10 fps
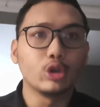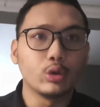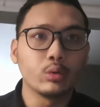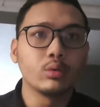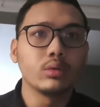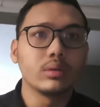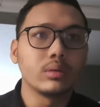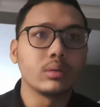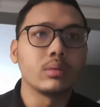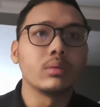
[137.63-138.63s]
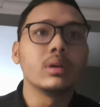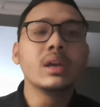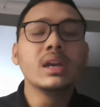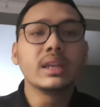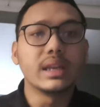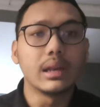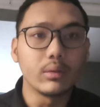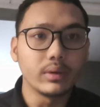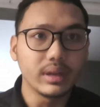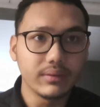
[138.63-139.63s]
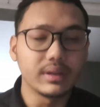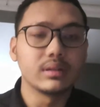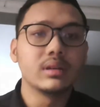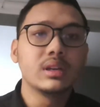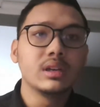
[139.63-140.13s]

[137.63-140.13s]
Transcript: due to the loan given.